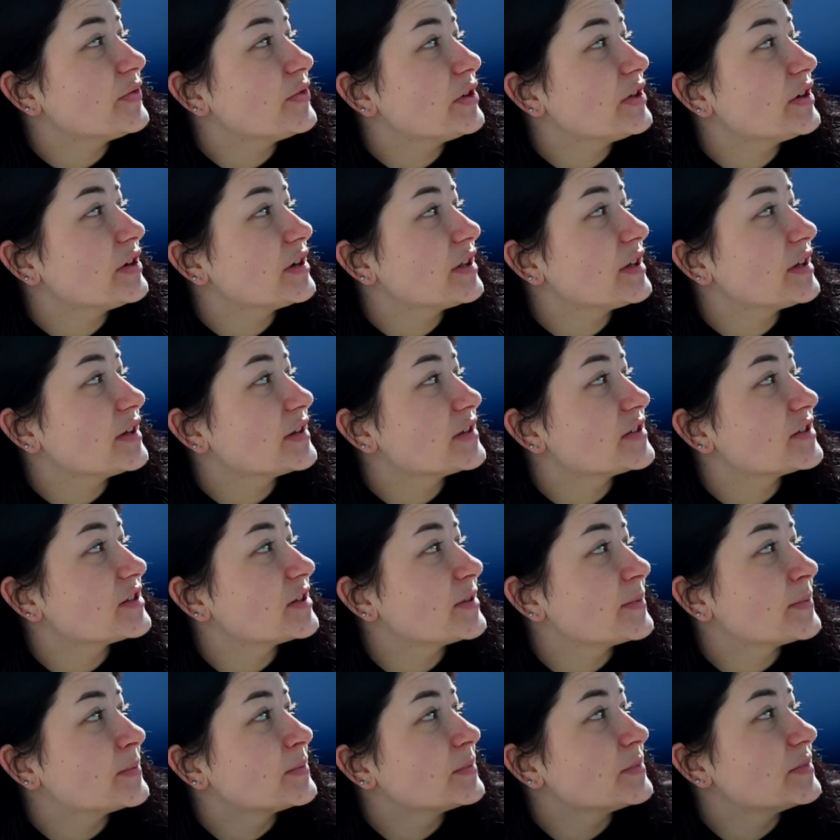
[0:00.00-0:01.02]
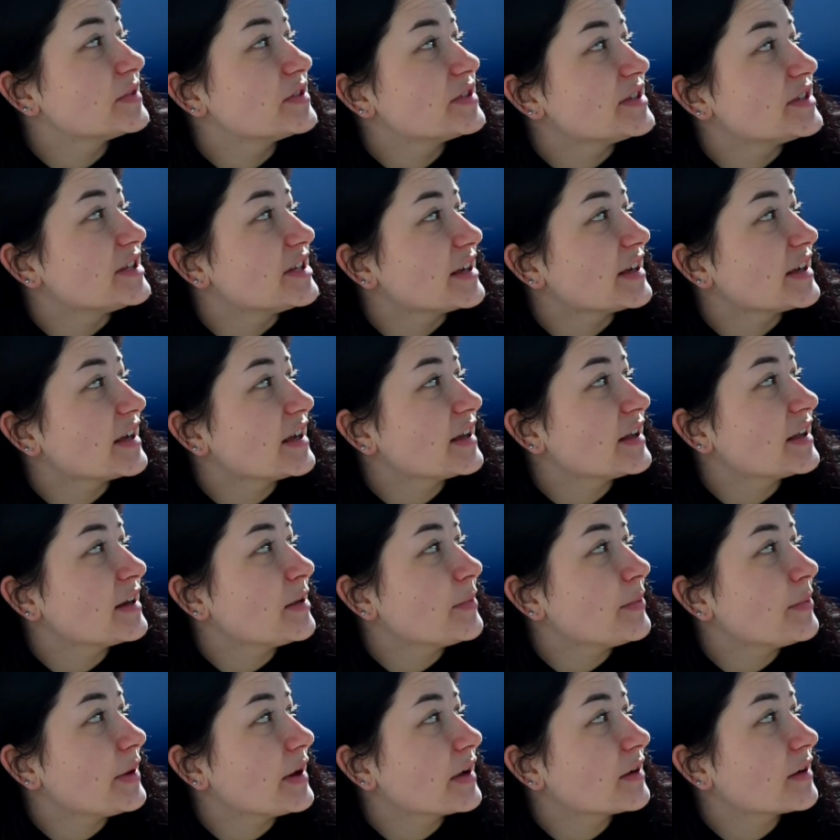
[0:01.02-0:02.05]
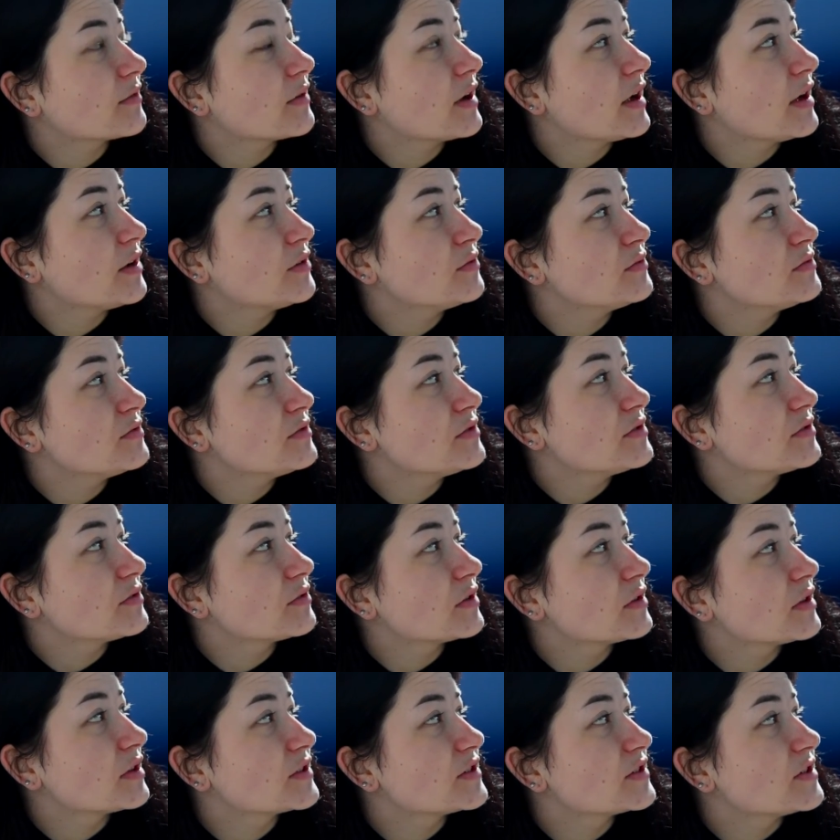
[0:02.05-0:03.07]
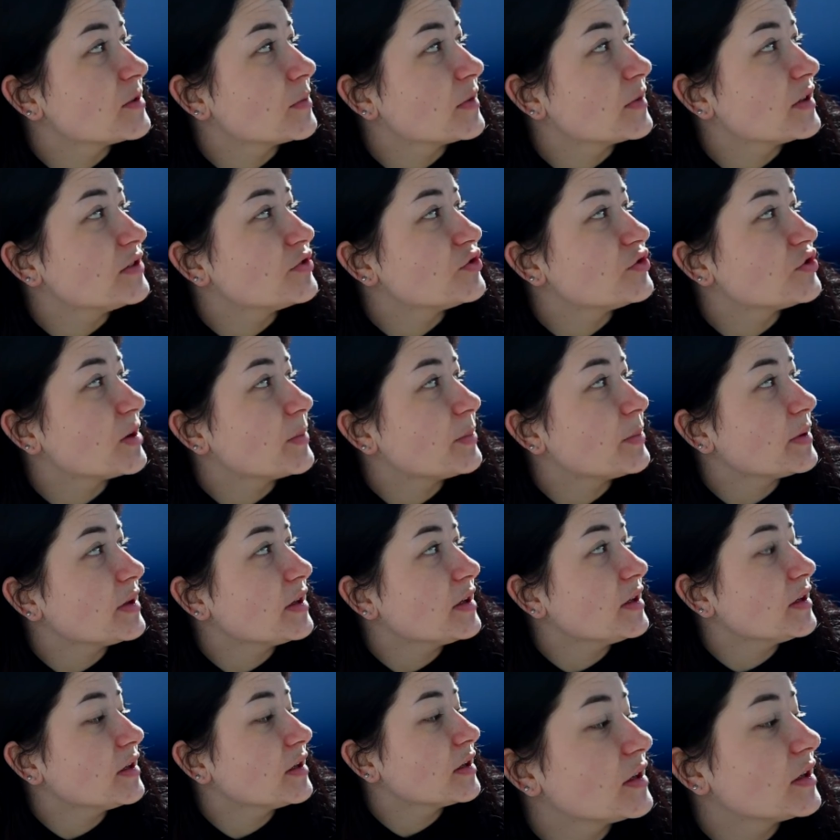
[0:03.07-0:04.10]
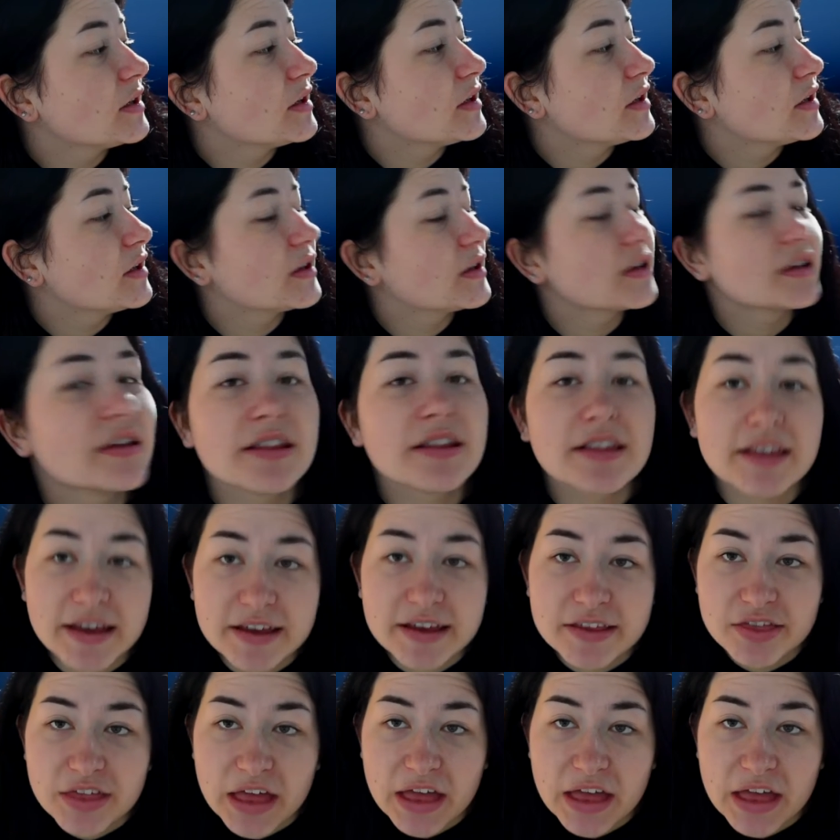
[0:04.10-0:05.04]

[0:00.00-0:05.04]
If you hear like some ticking in the background or like something dripping like